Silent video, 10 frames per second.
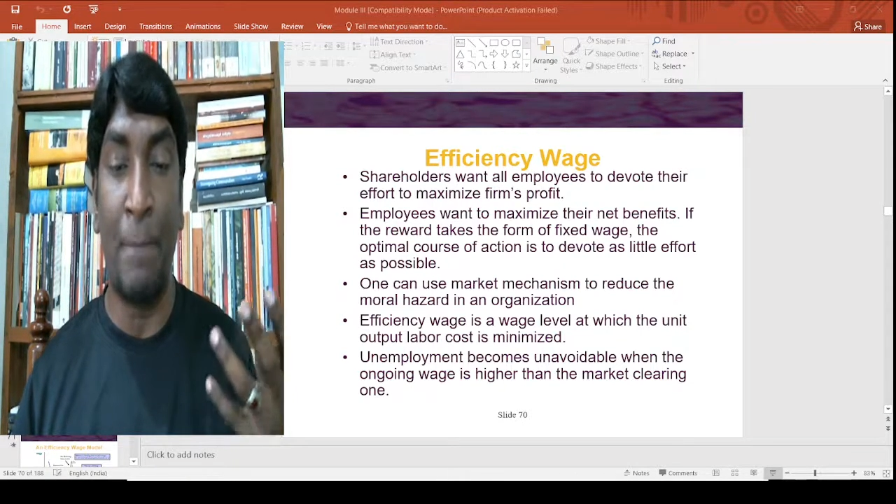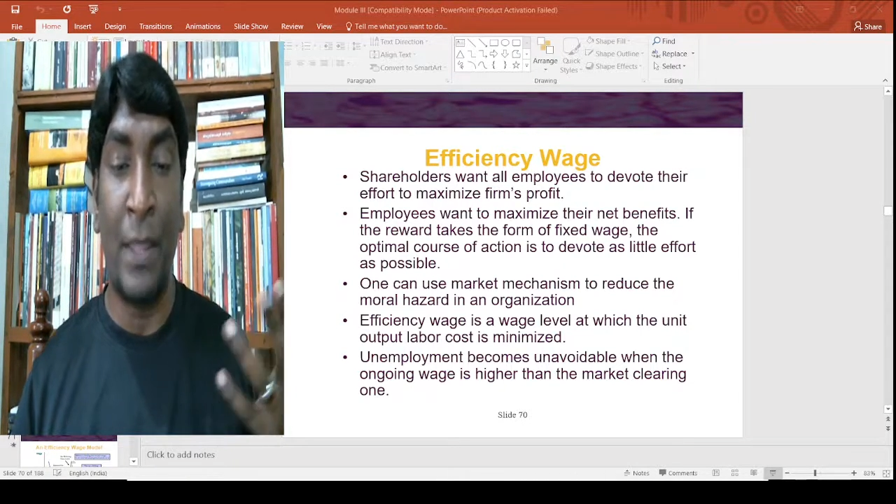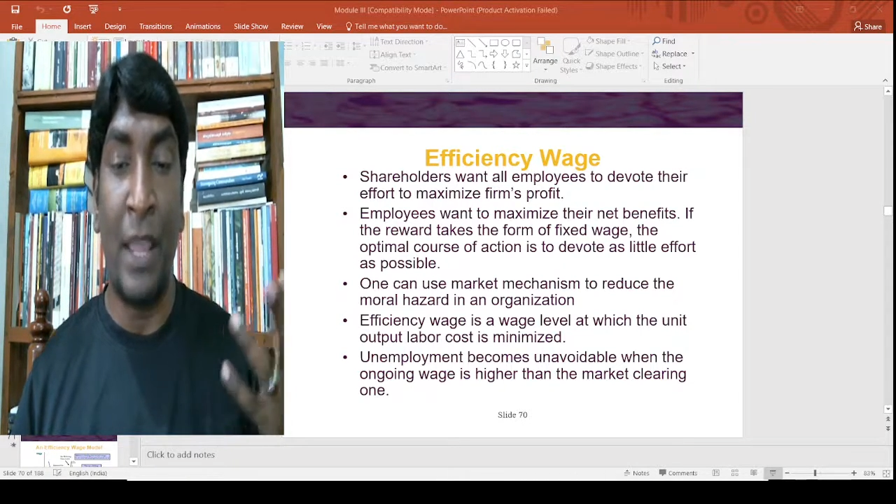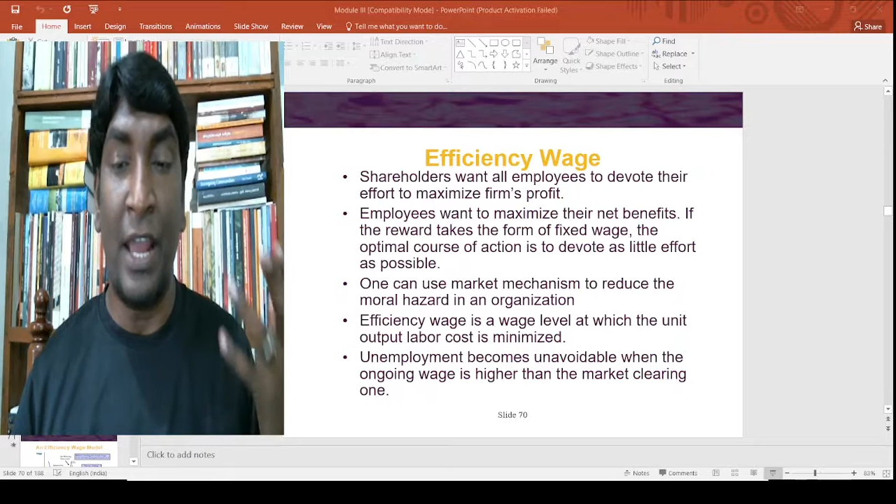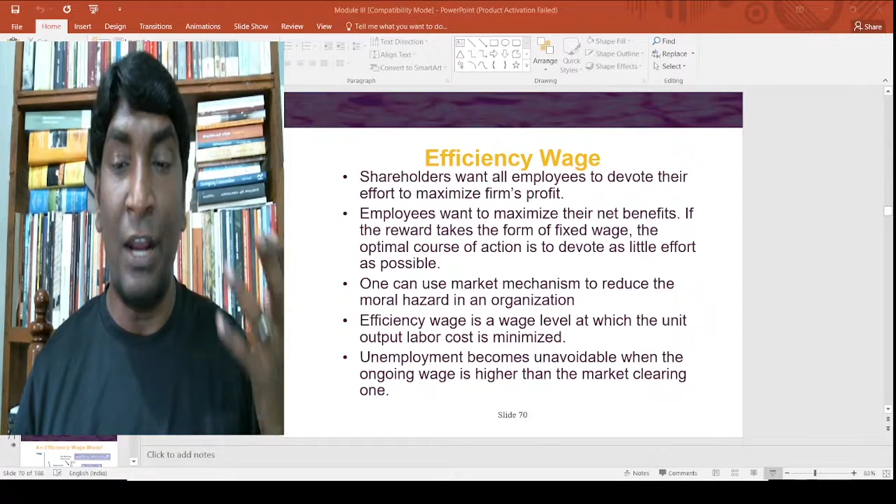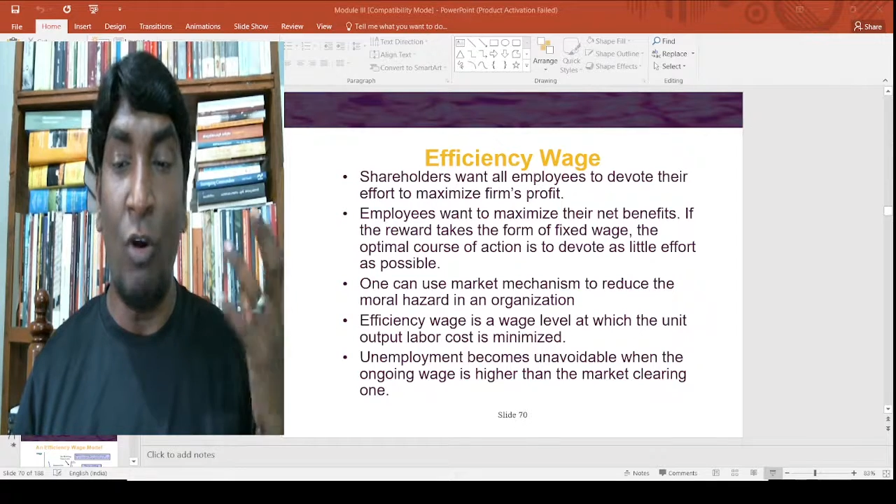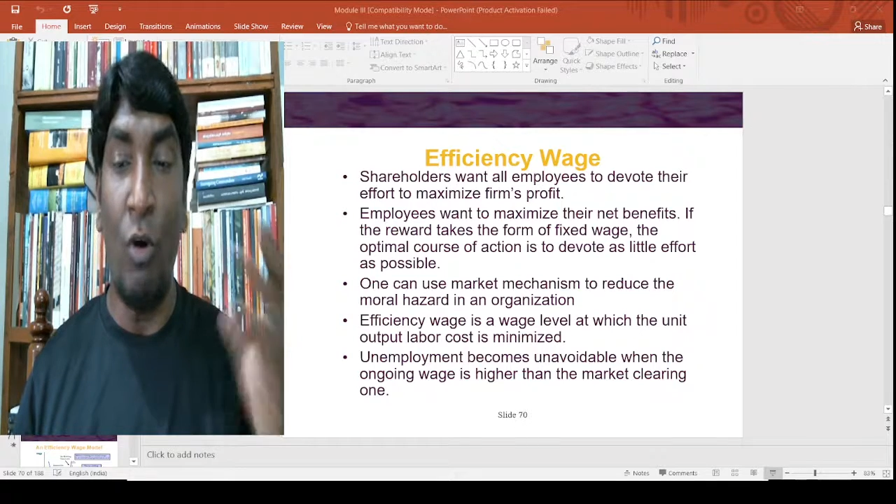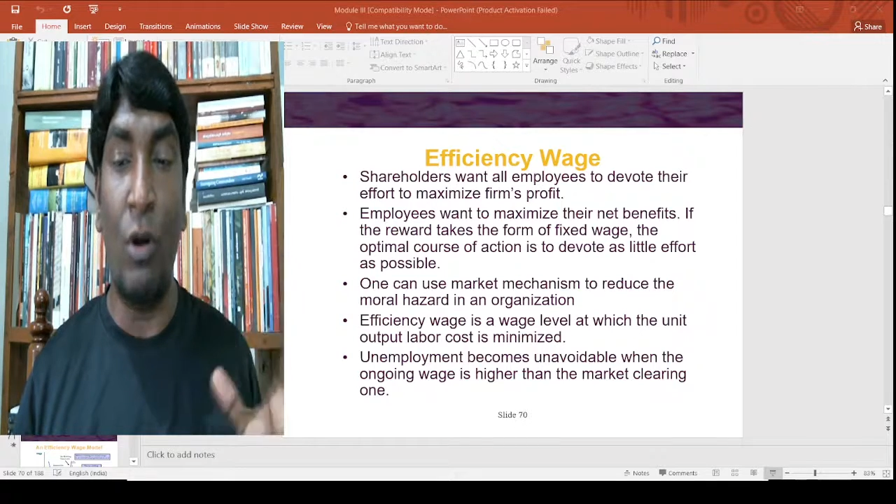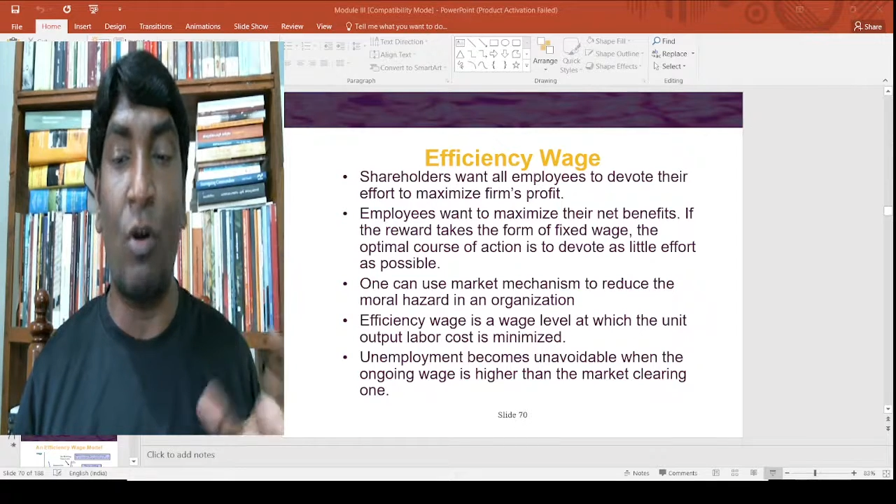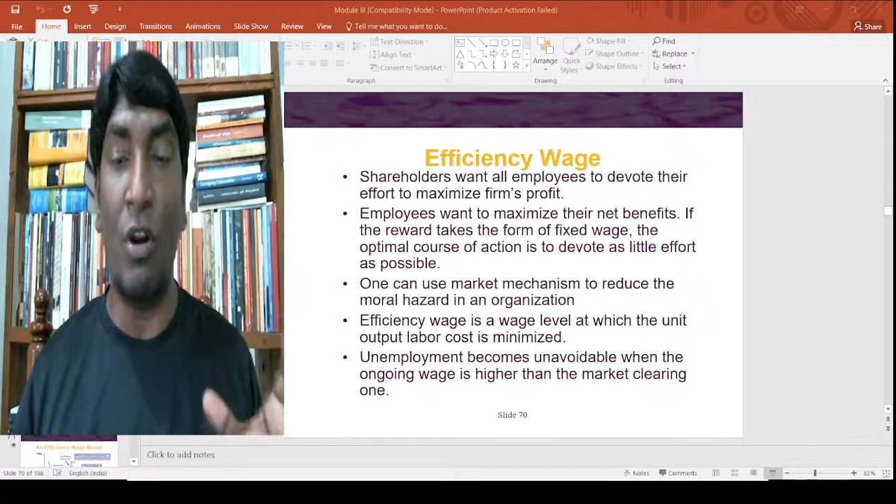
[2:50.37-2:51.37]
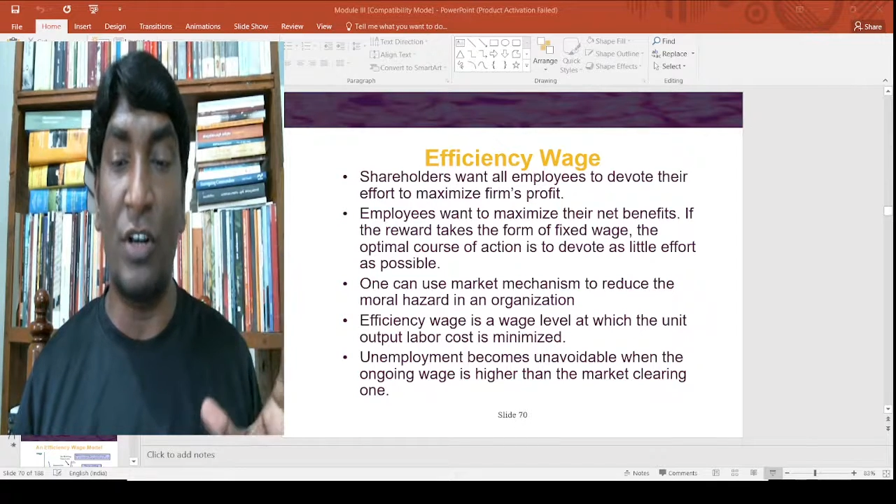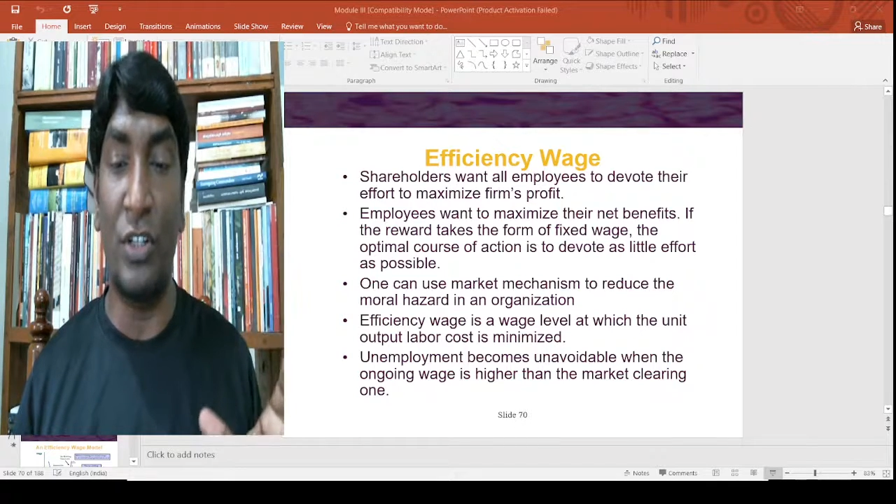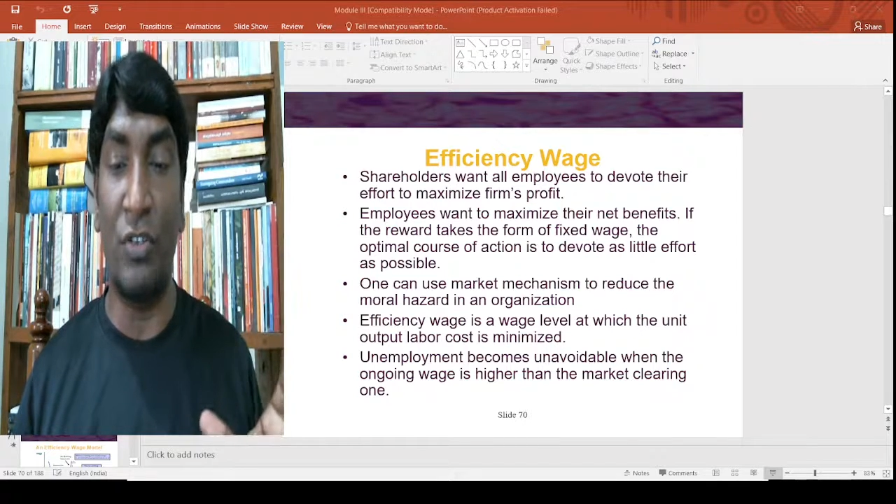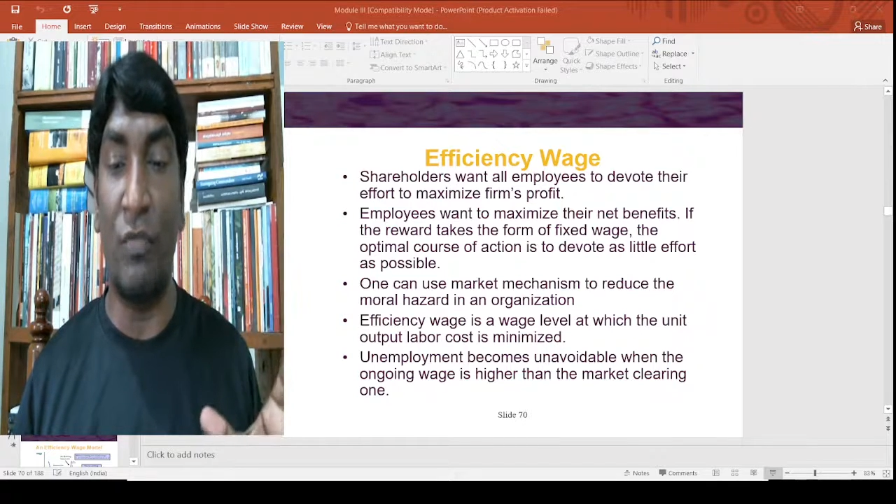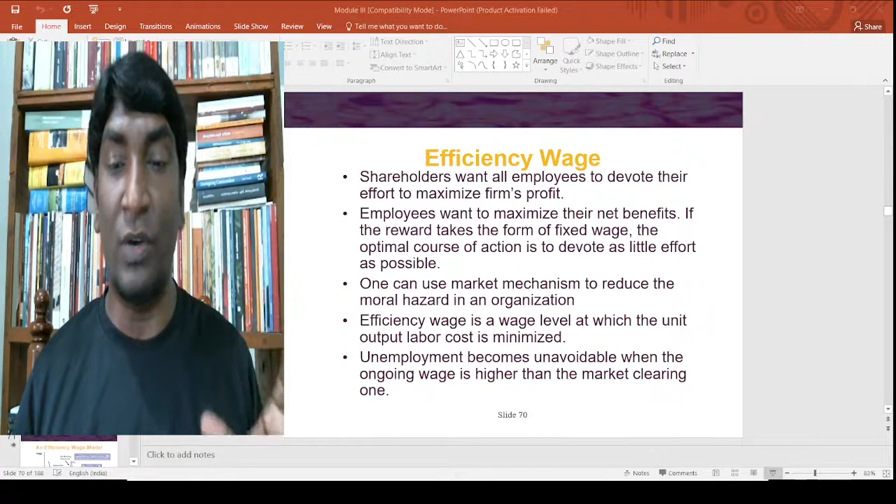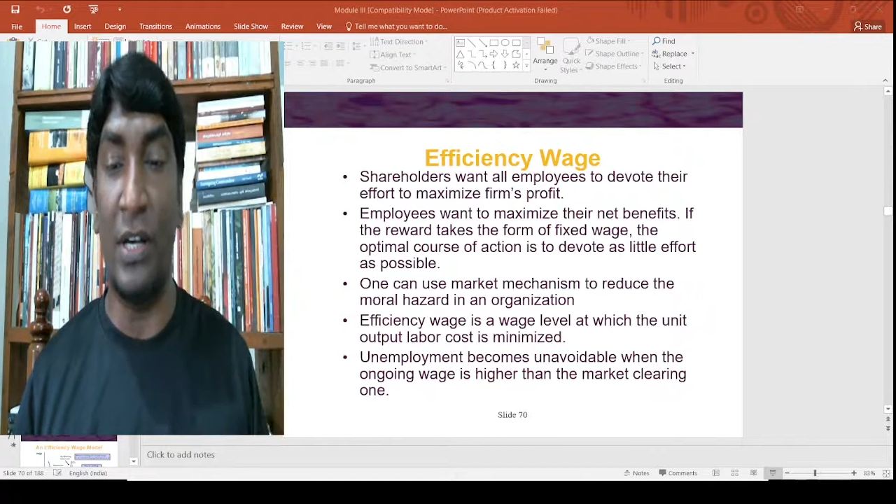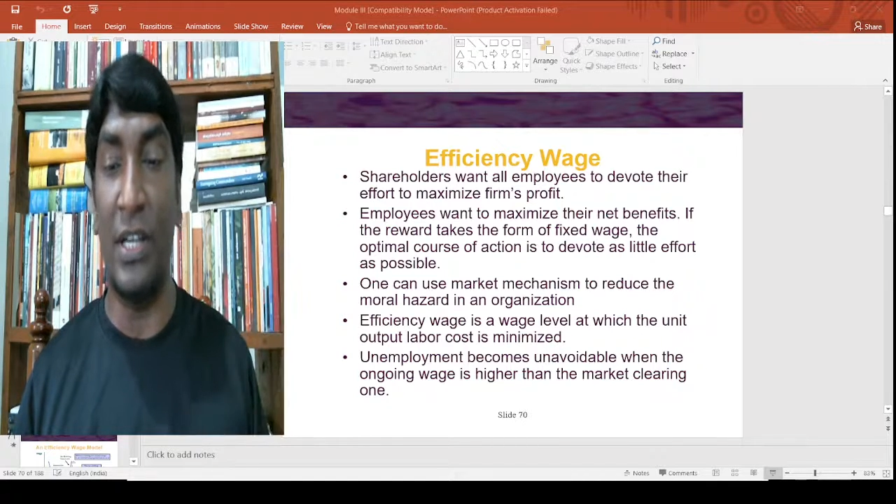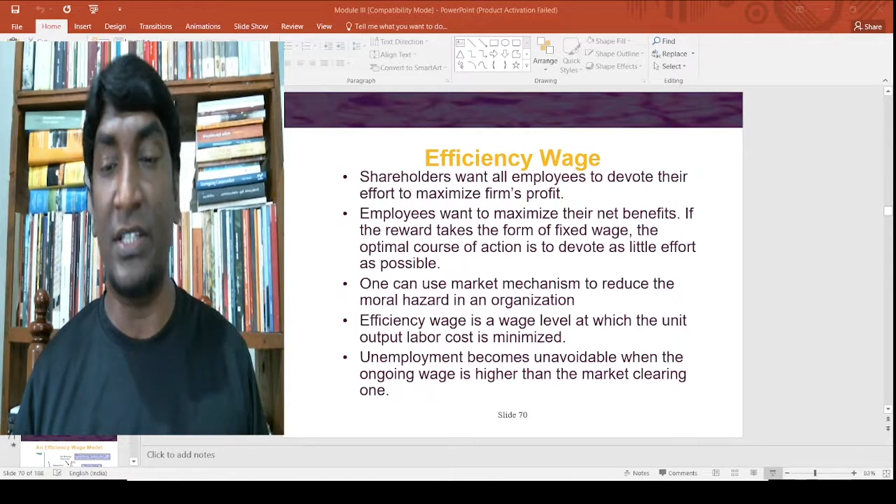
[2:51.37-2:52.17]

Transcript: a lower quantity of workers,